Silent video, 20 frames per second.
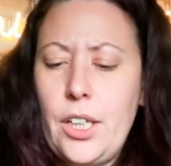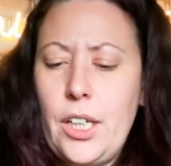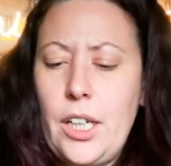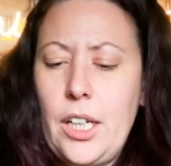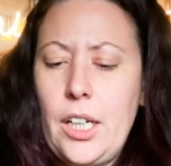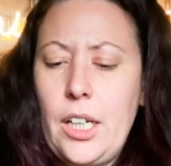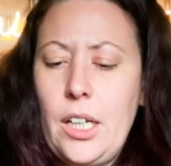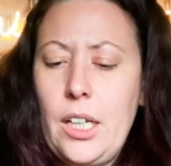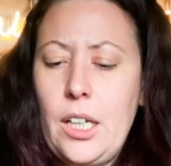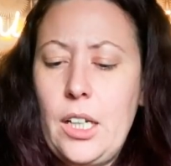
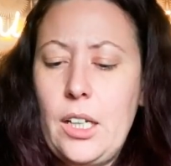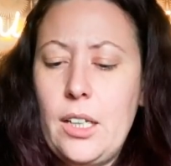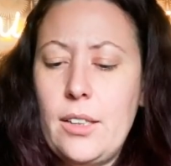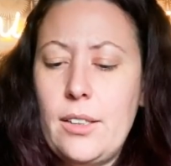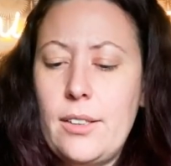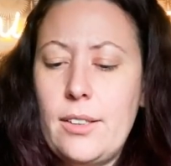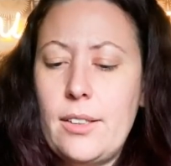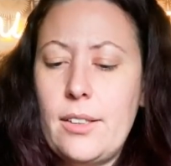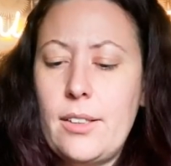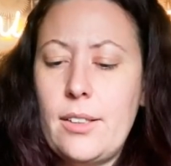It
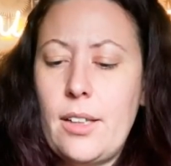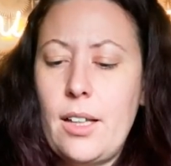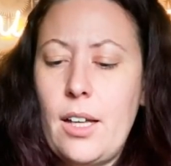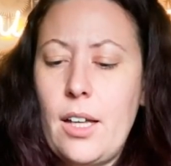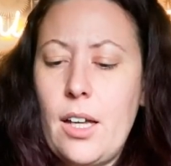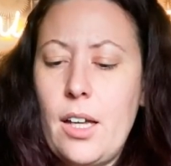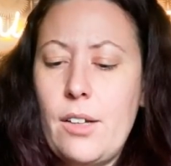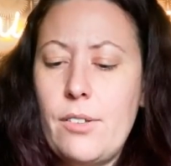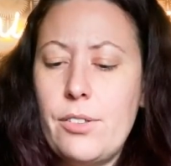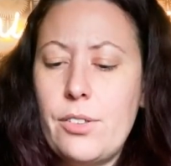is,
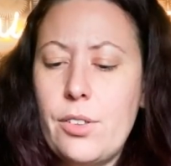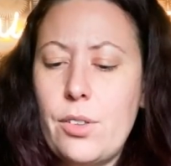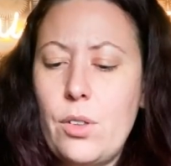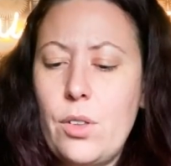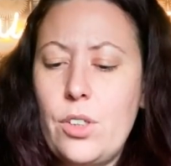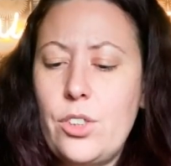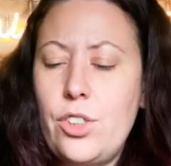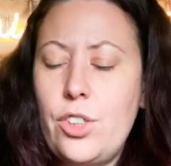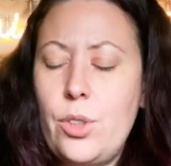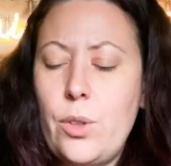I've
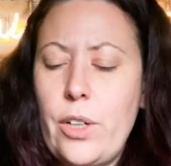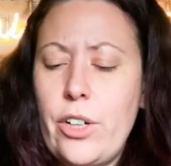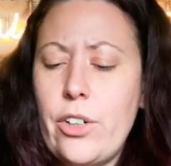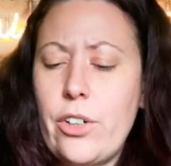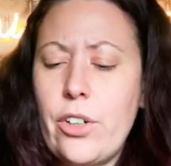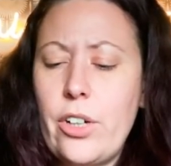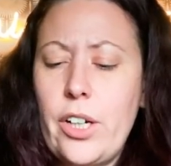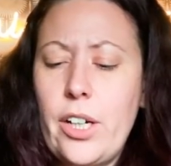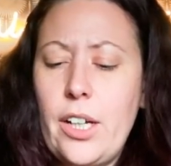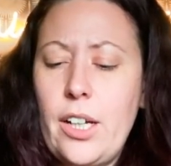sold
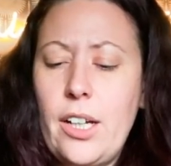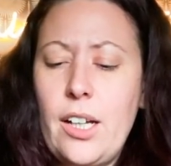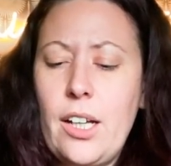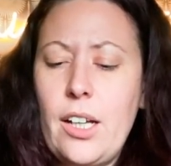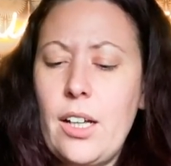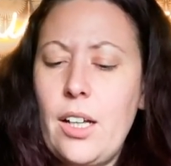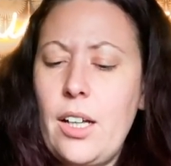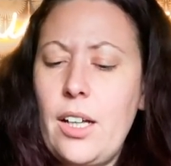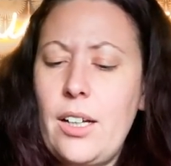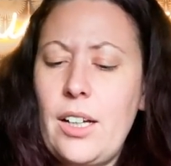
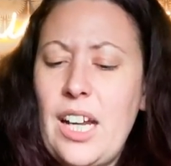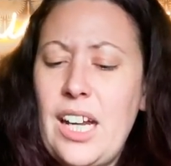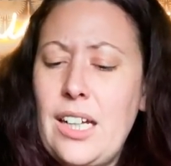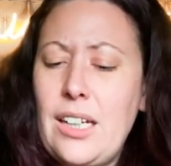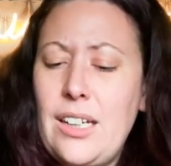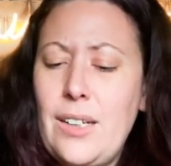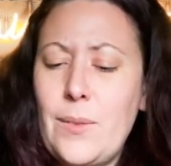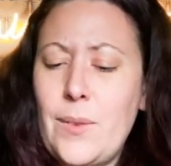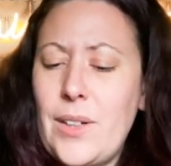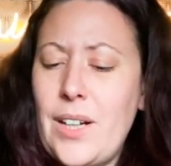
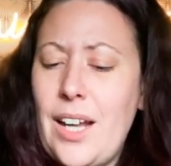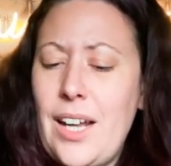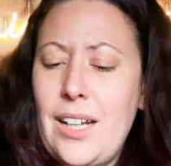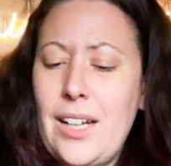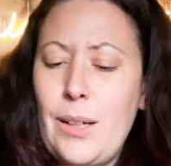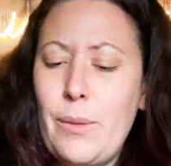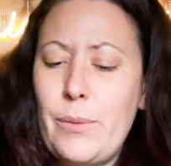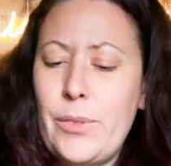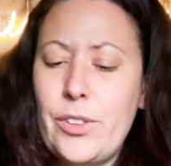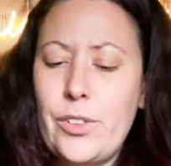281
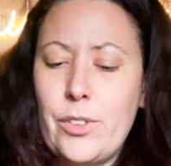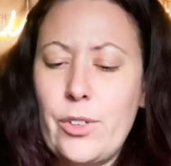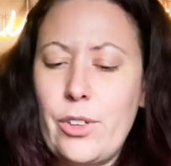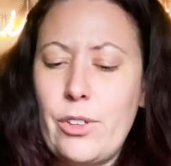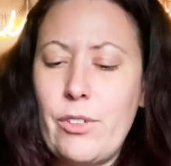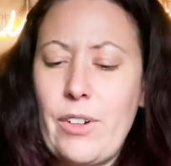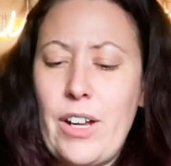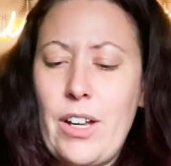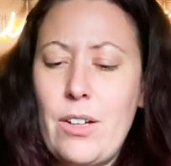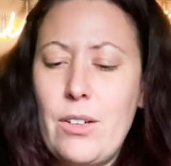items
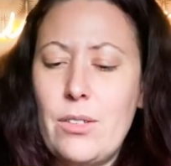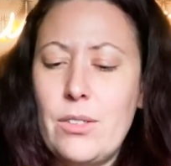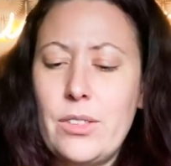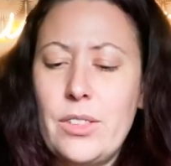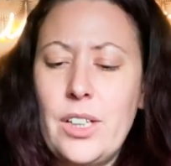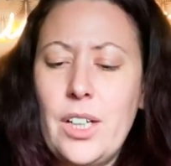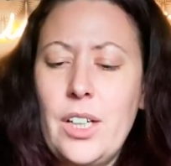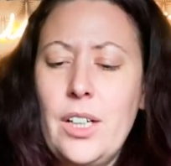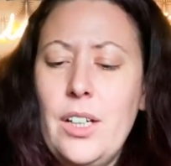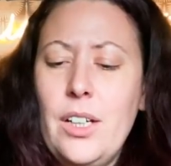for
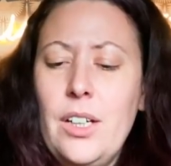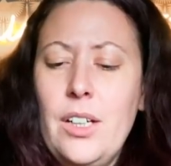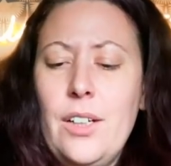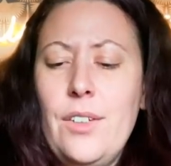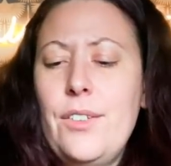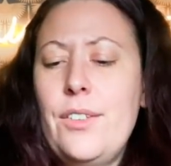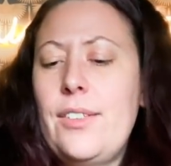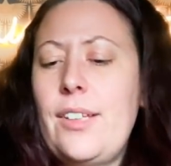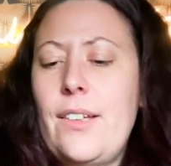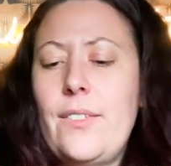around
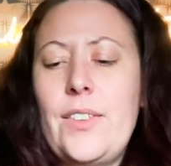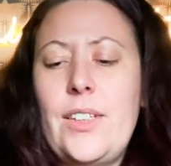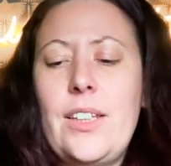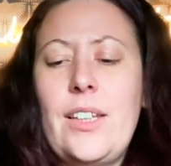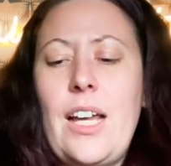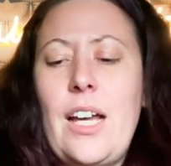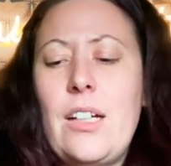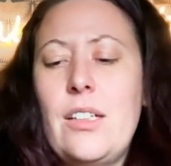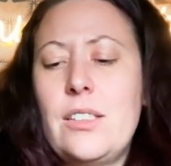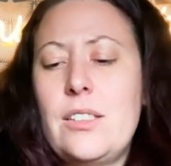
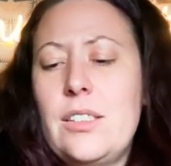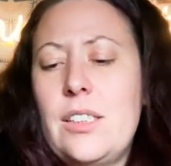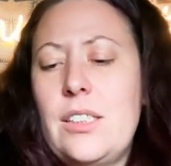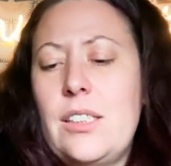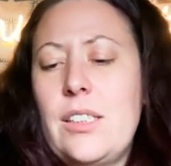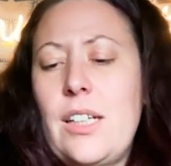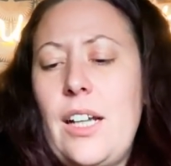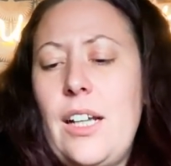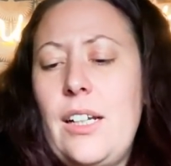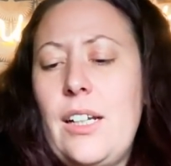
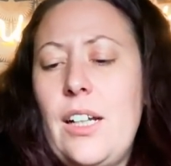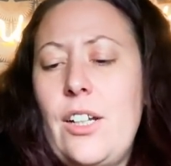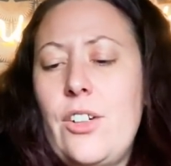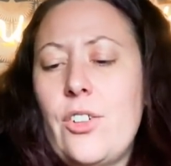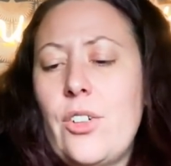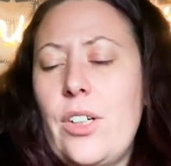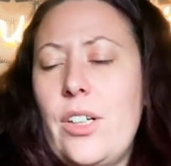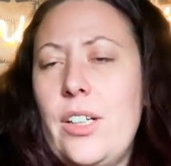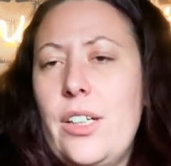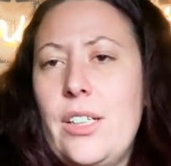
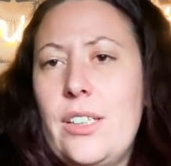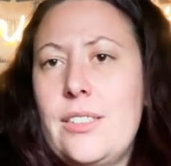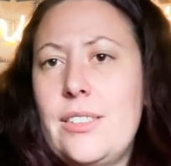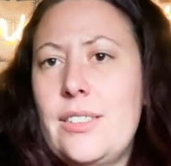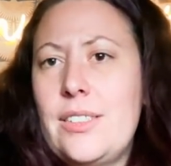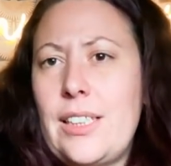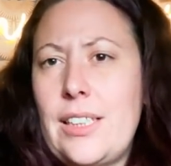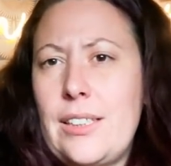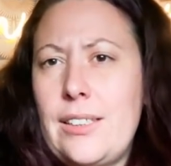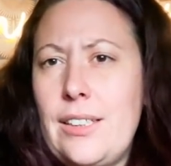
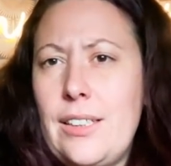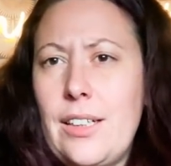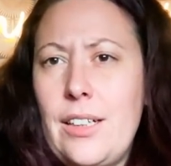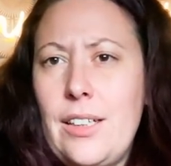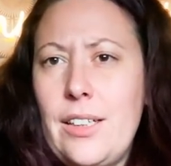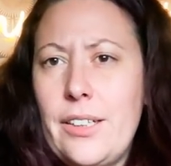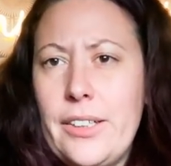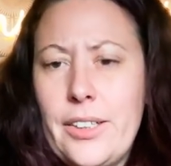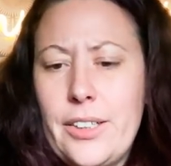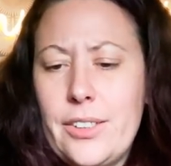
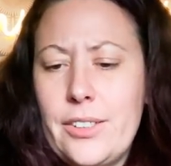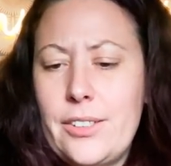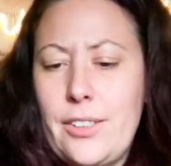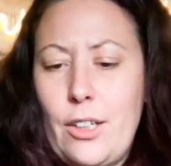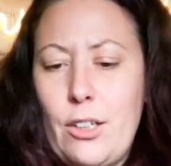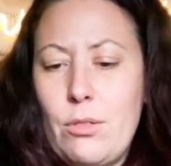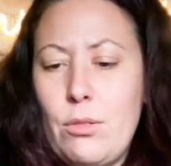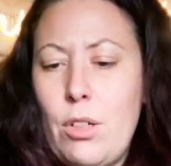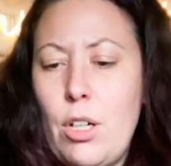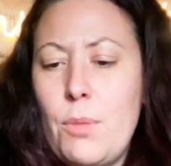$7,960,
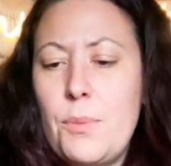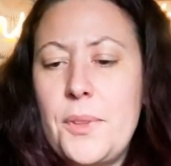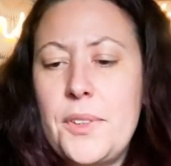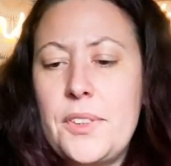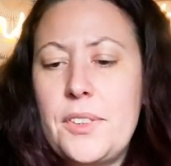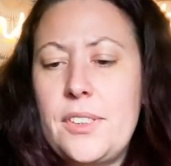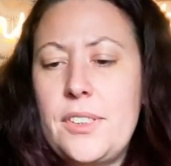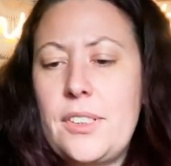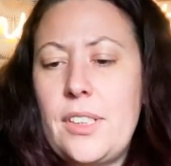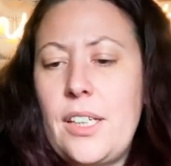so
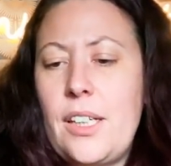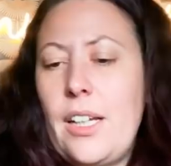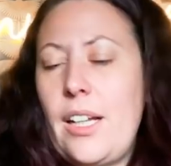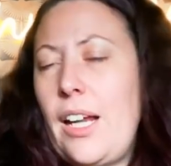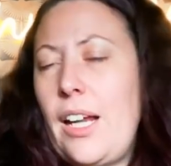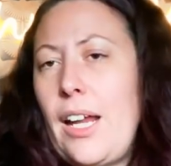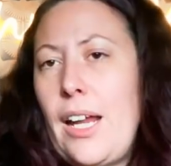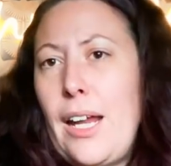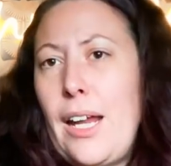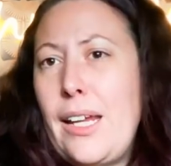almost
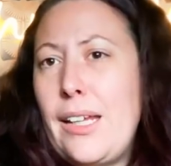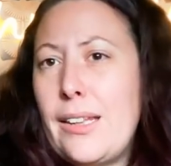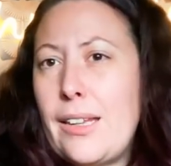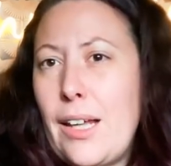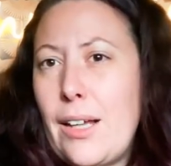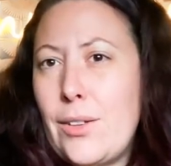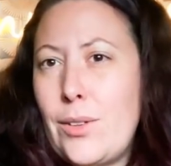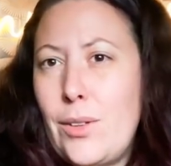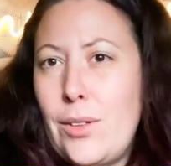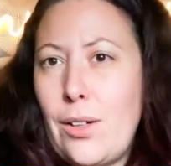
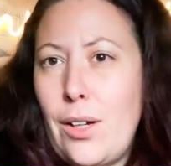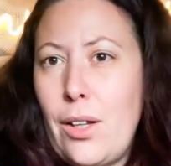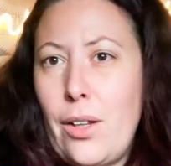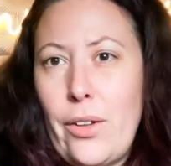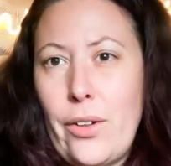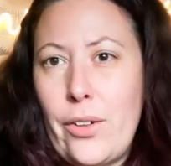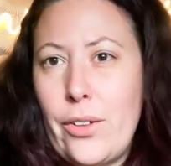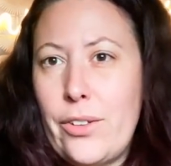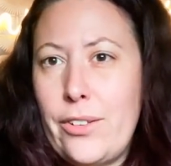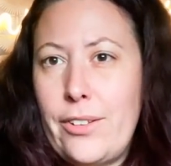
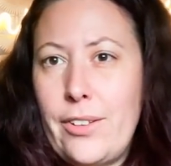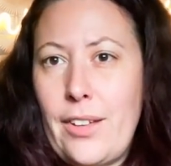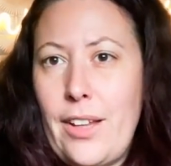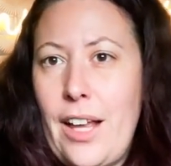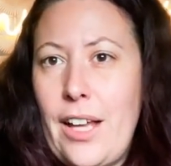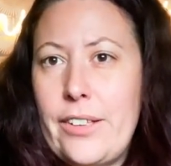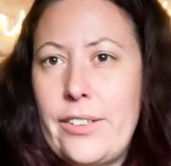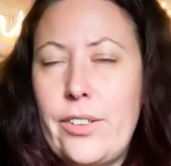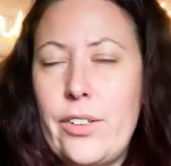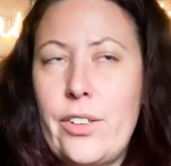$8,000 the
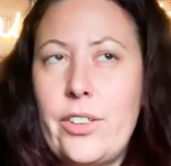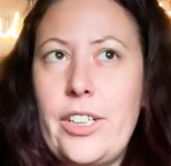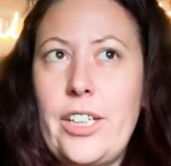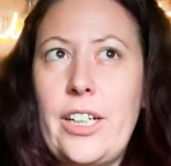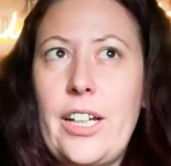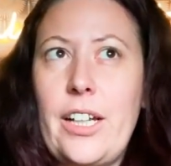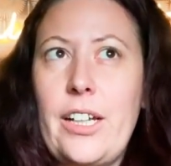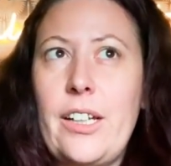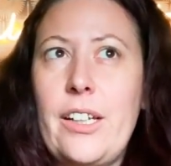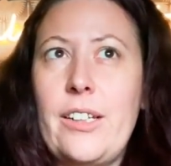last 30
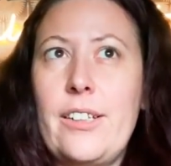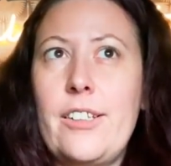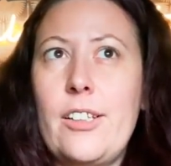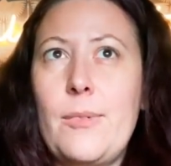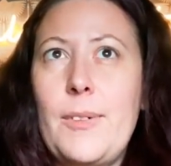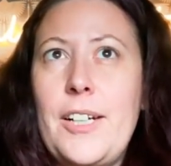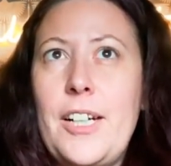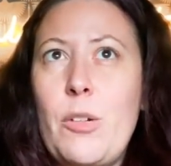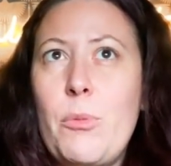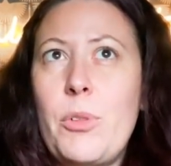days. So
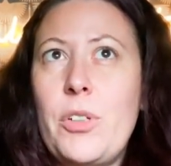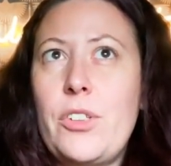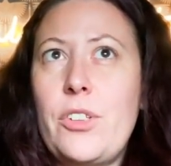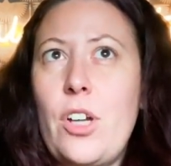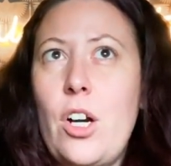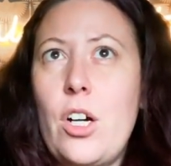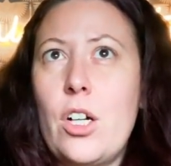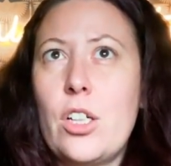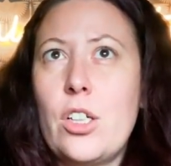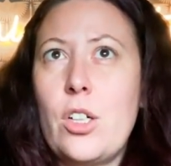my numbers
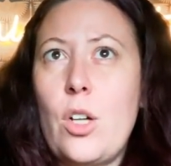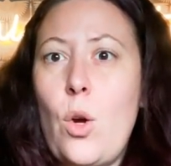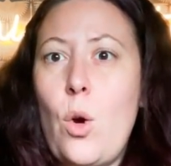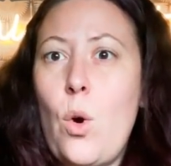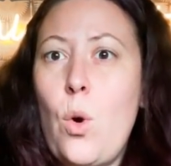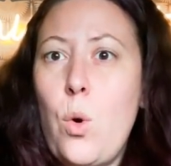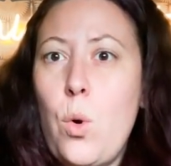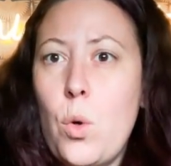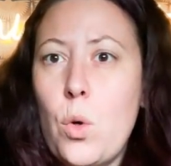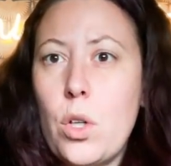aren't
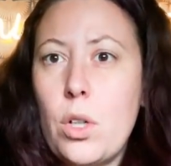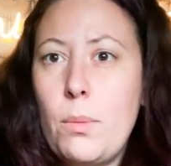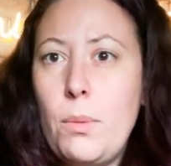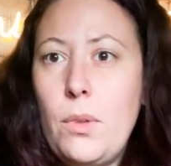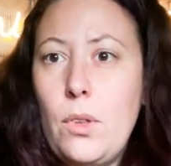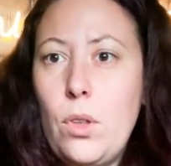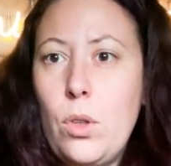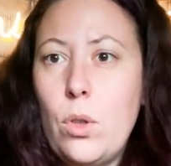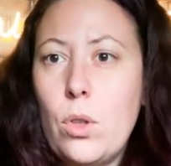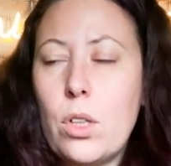
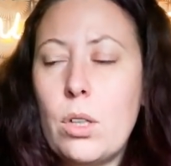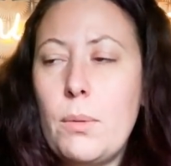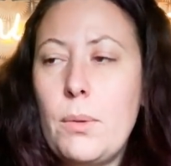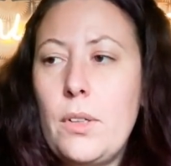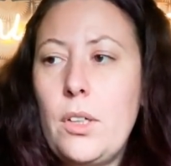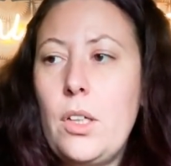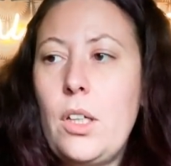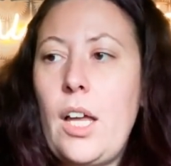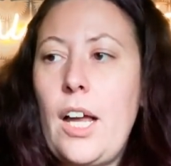horrible.